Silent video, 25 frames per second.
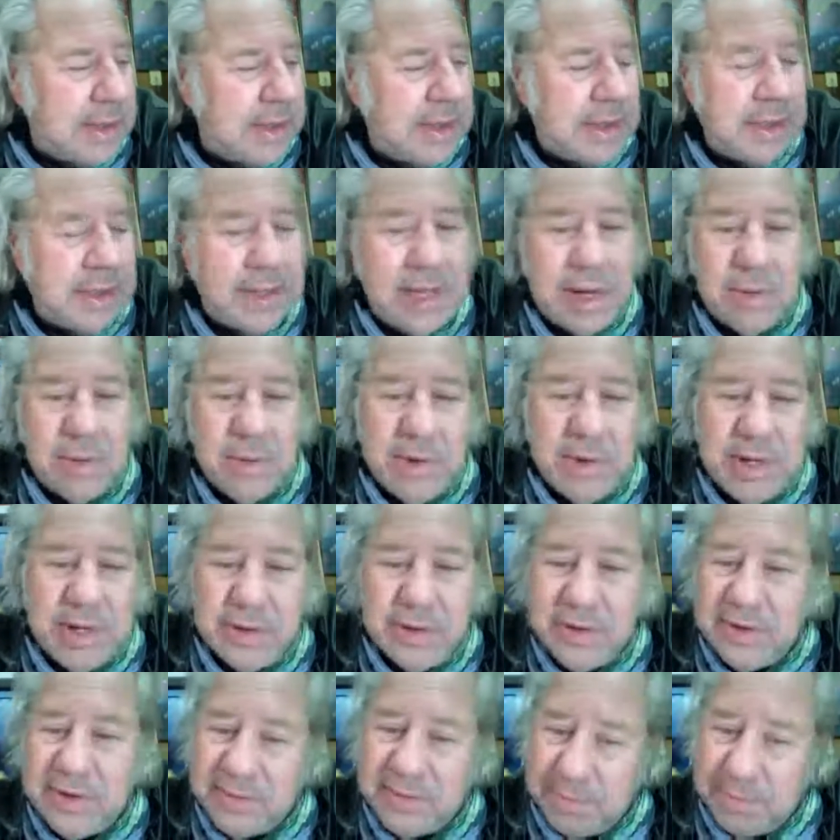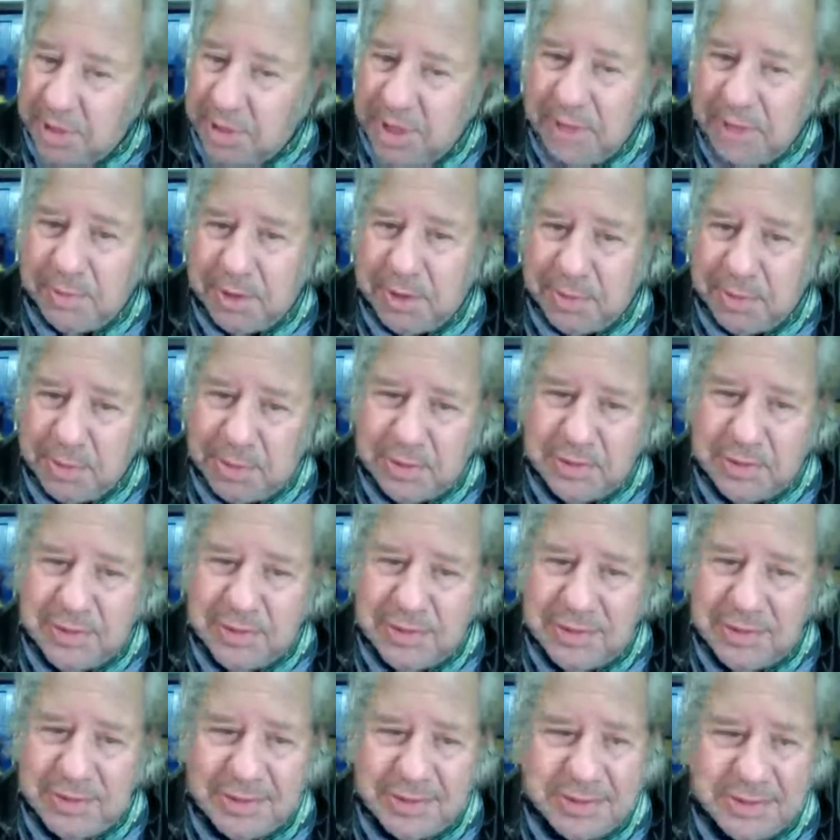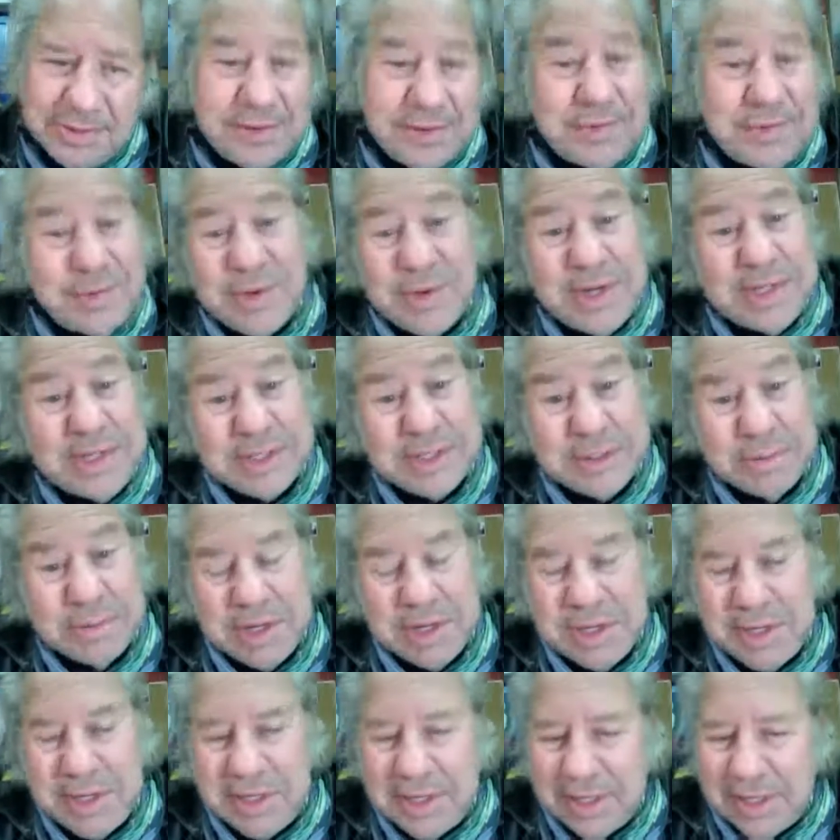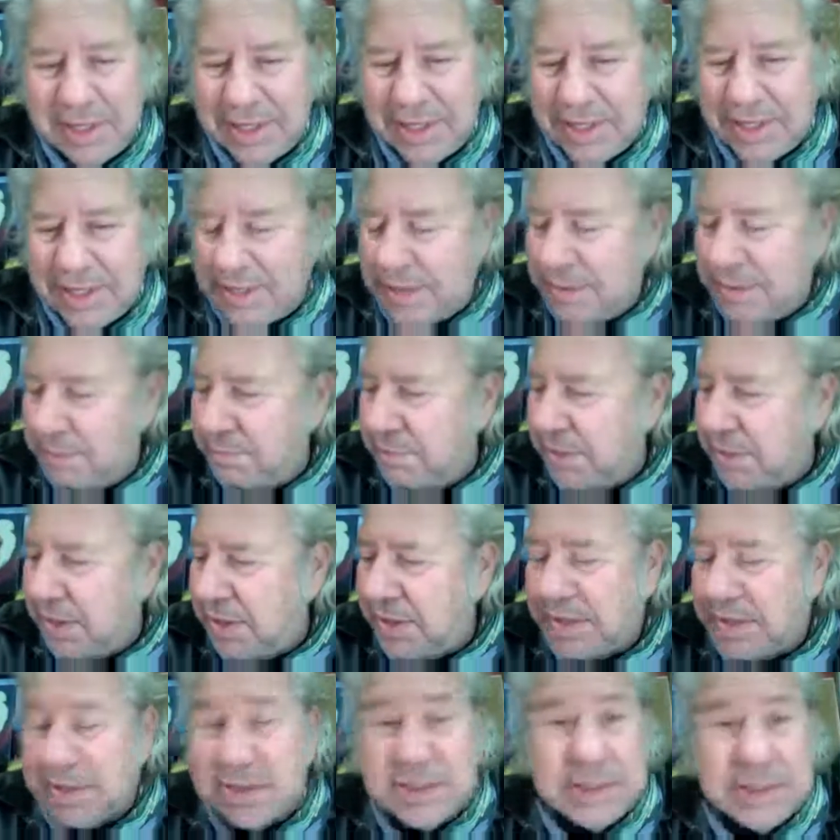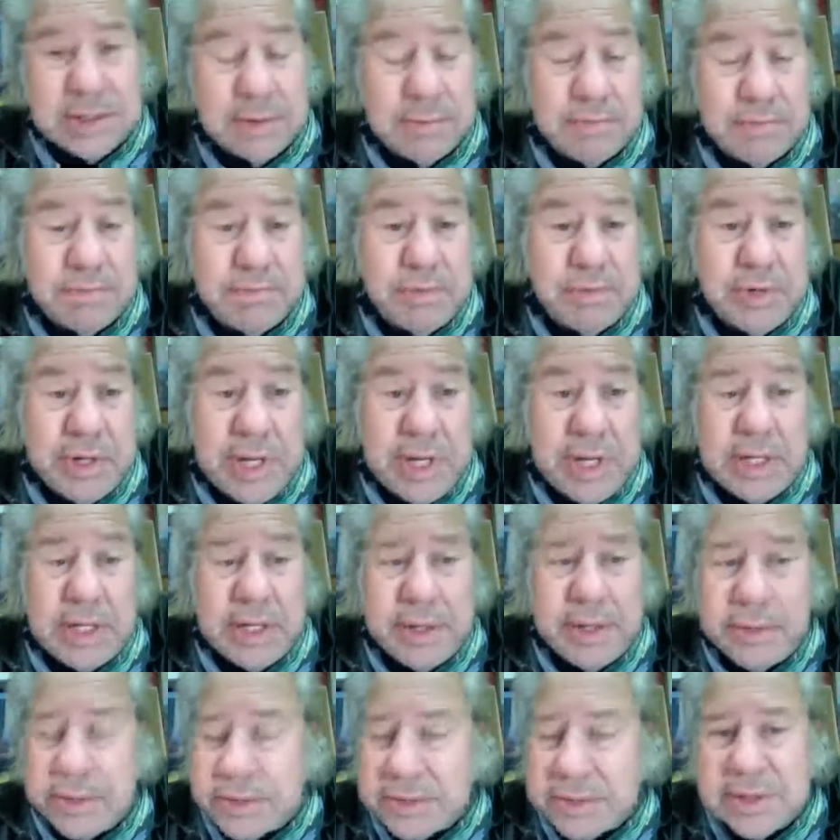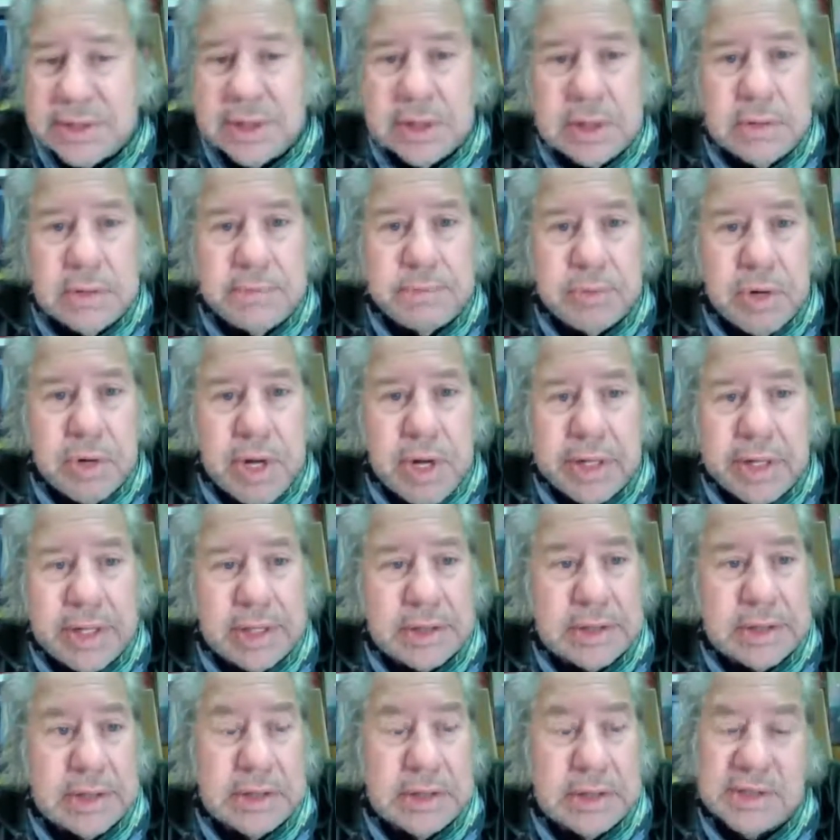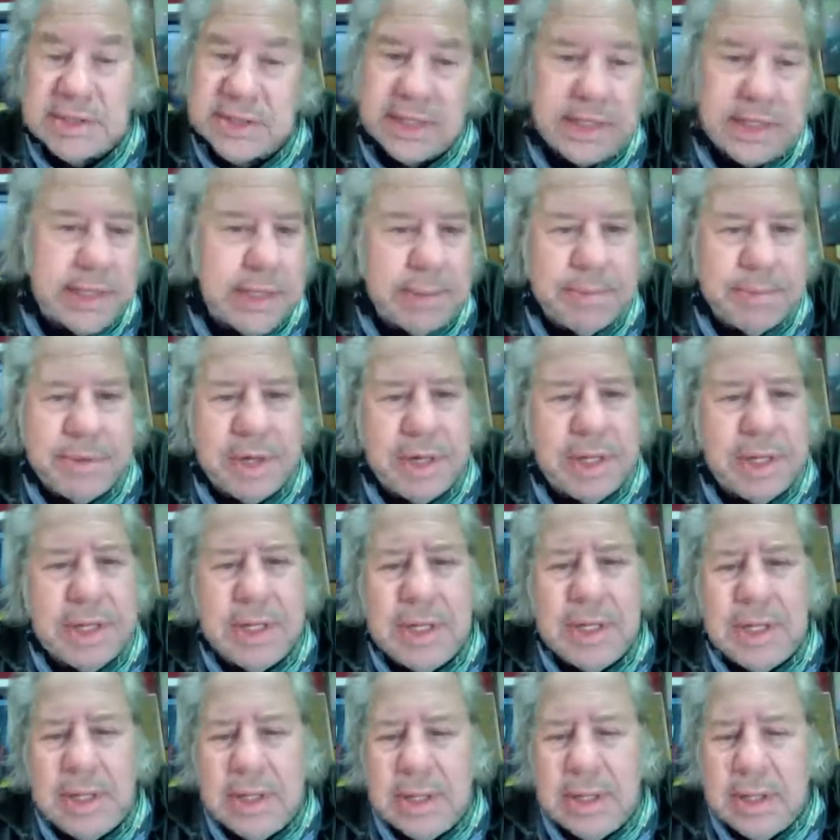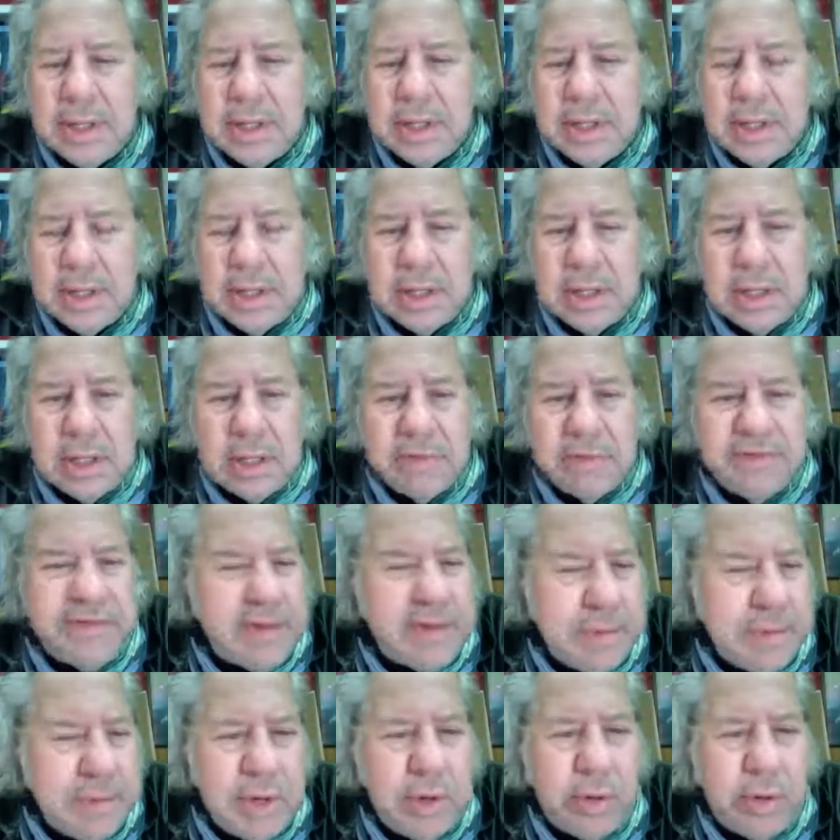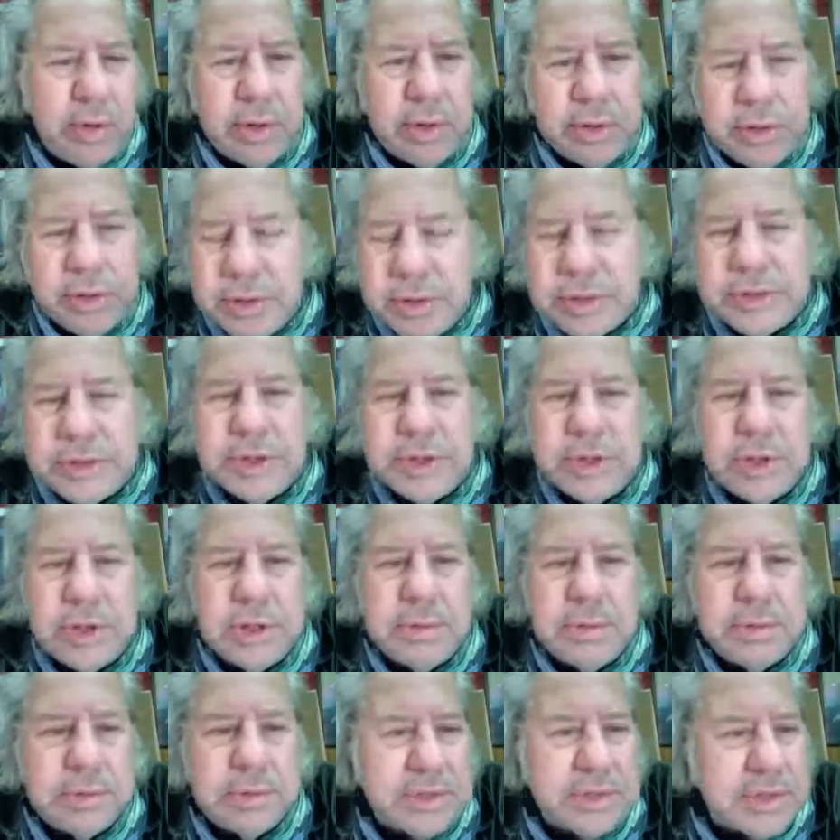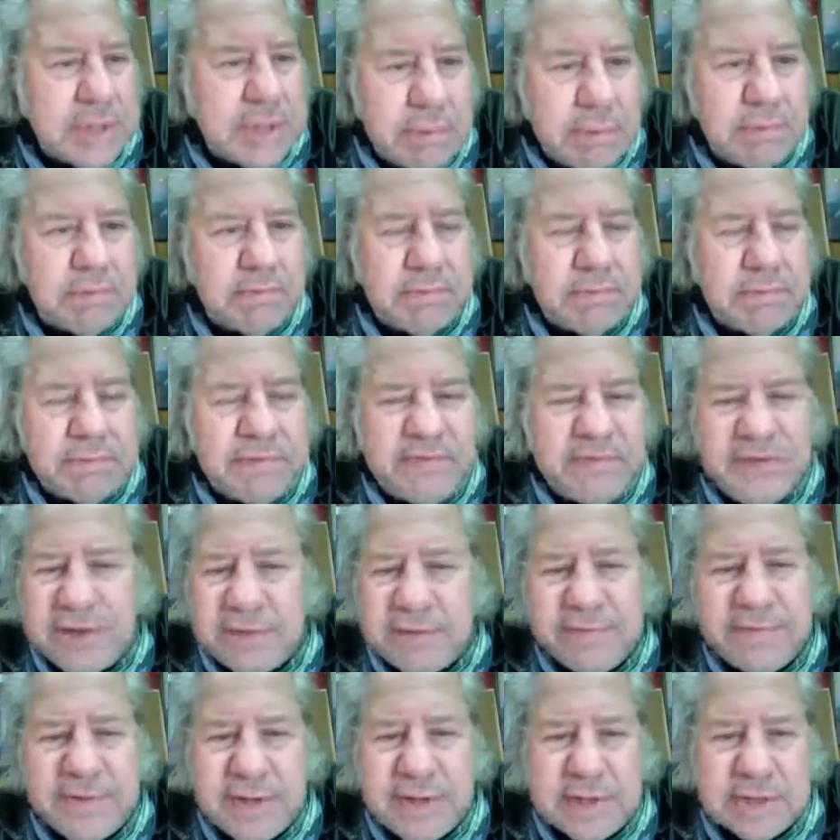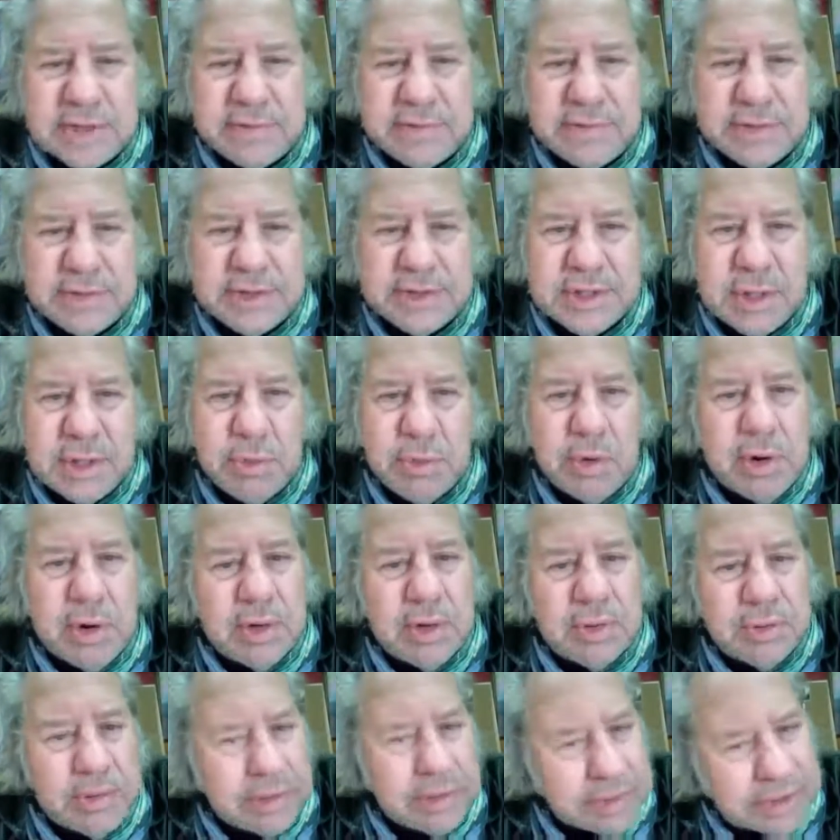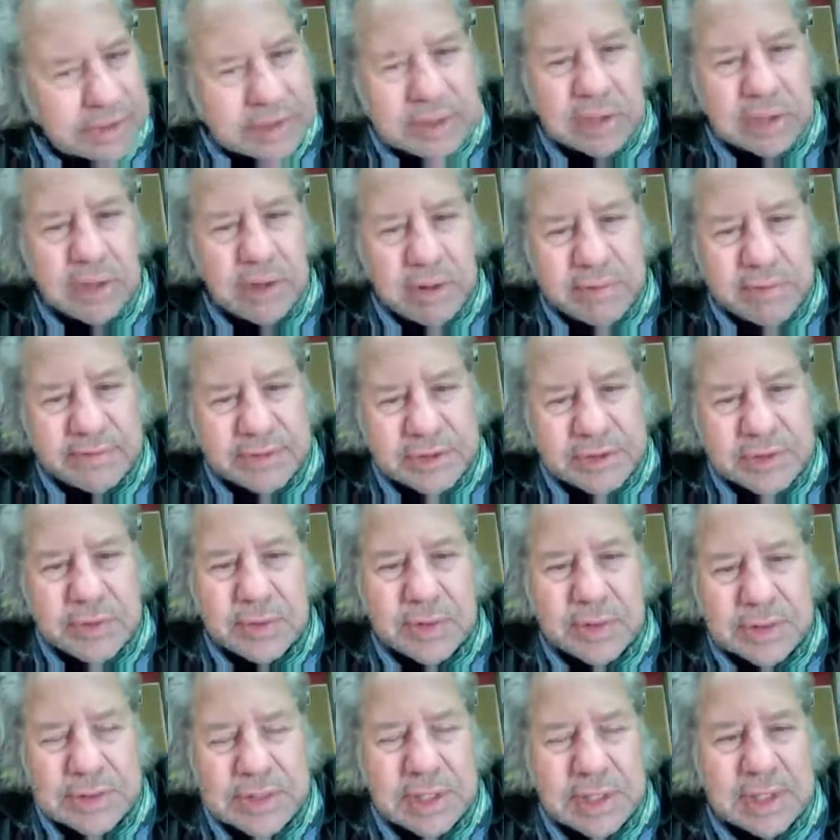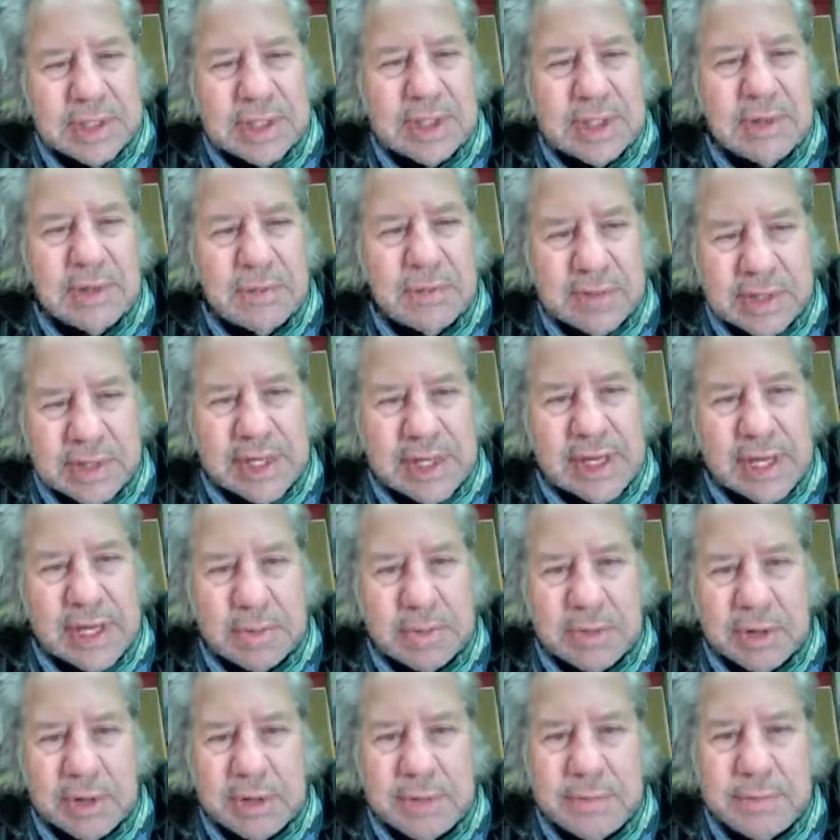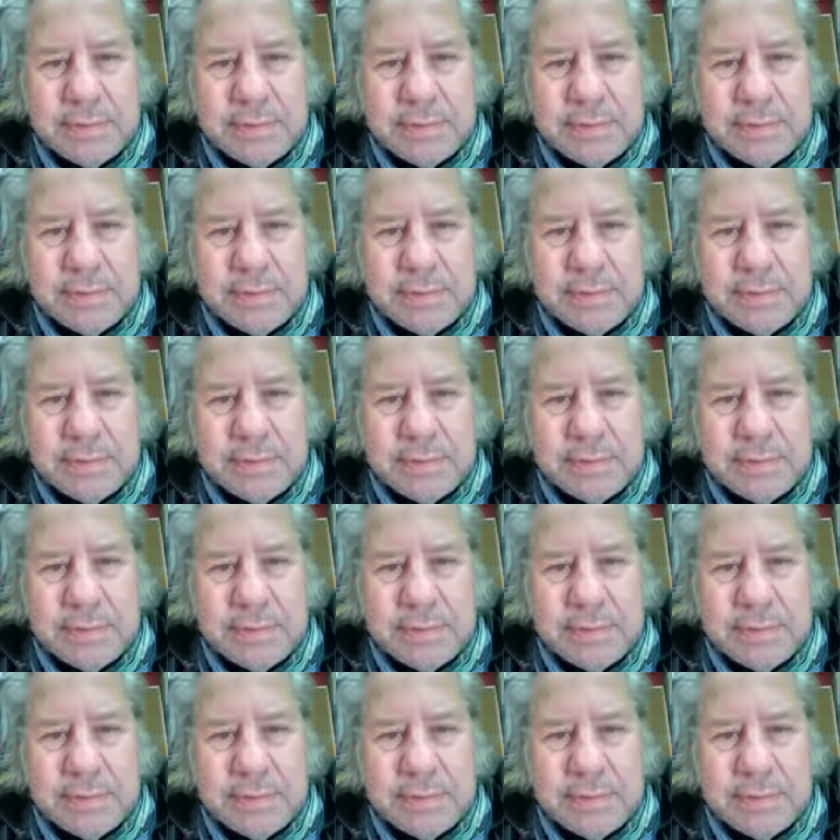That way, you don't have to pay people or raise the money to get it, but you can still put out interesting product. Stick it up on Vimeo or YouTube or some film festival somewhere. There's still hope for storytelling with a camera.